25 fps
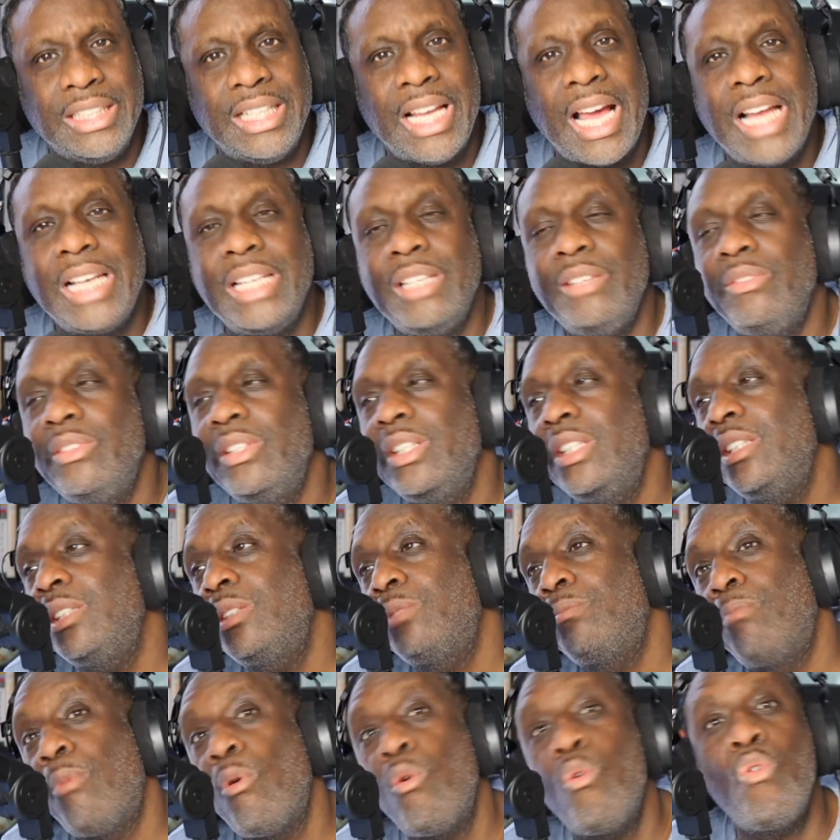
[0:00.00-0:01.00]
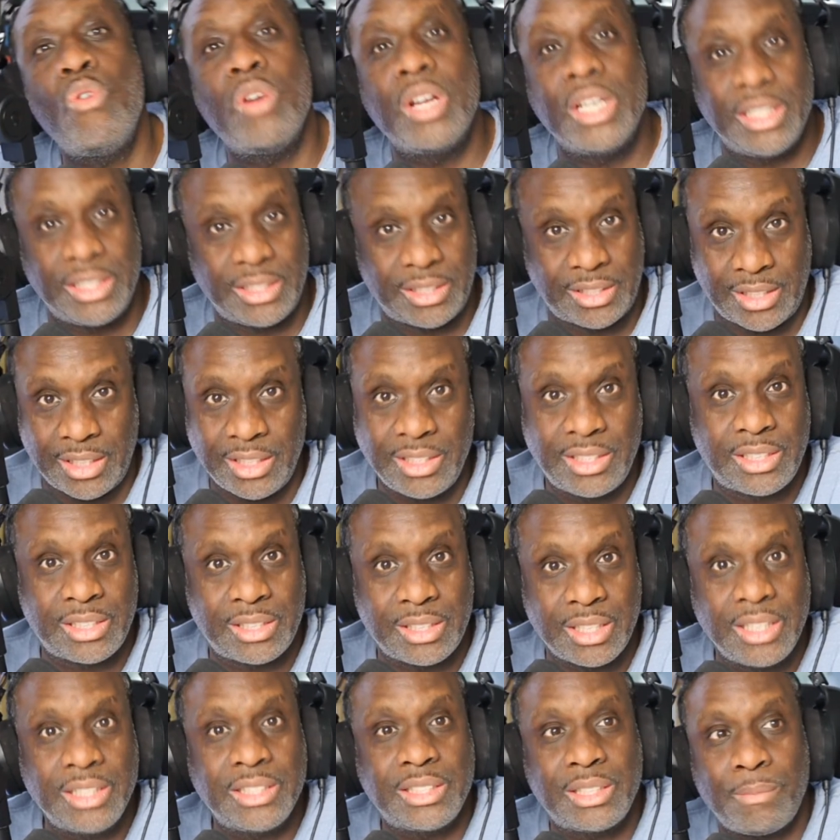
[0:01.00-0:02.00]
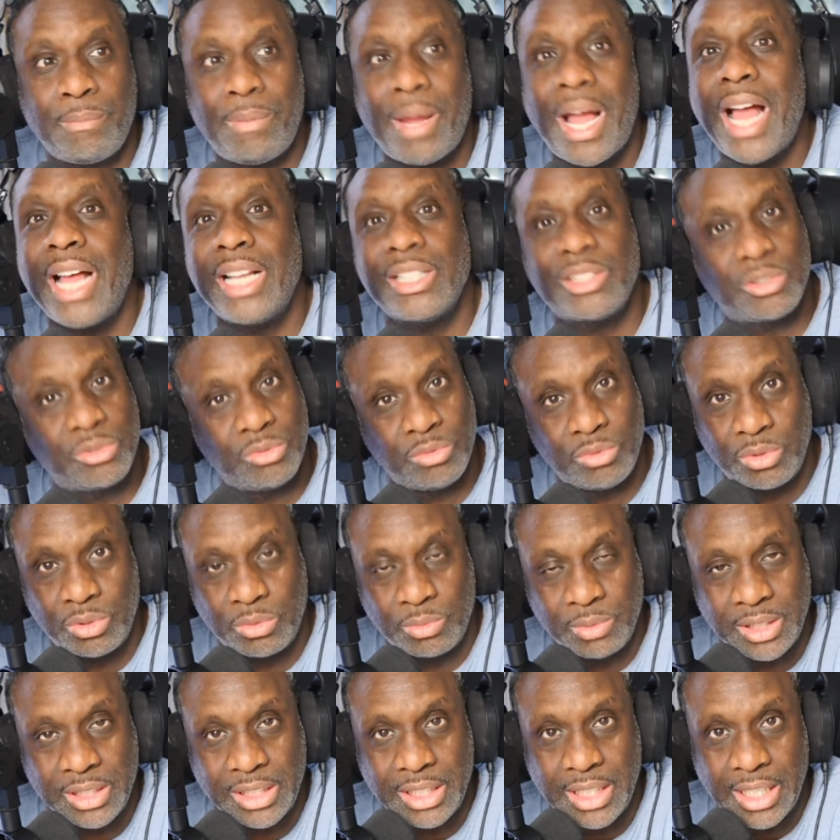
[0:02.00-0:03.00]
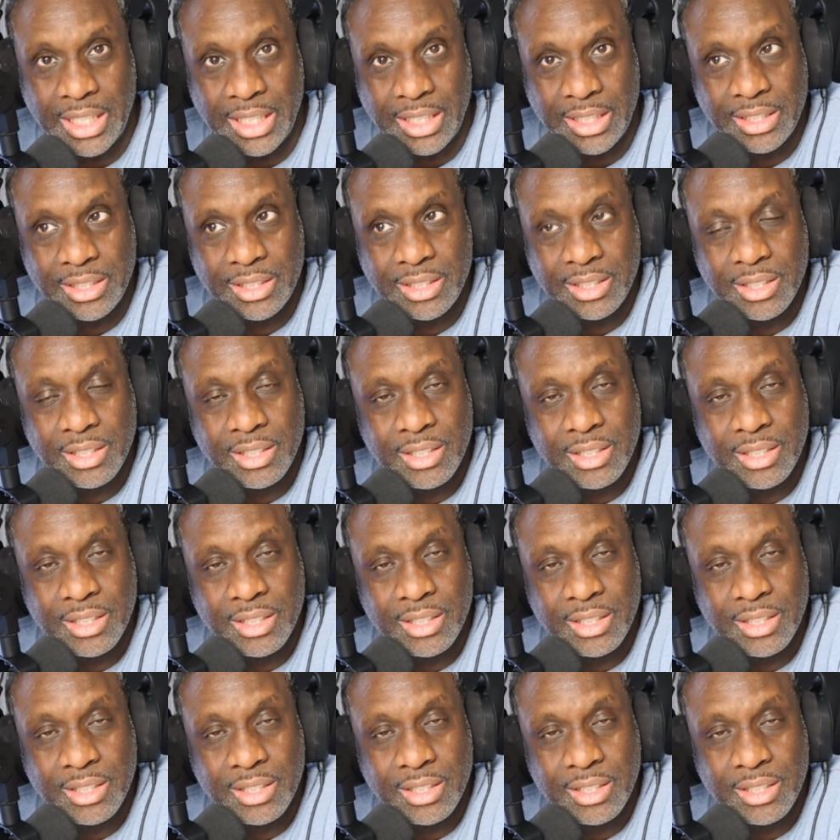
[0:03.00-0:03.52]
Not even his boys, his apostles was there.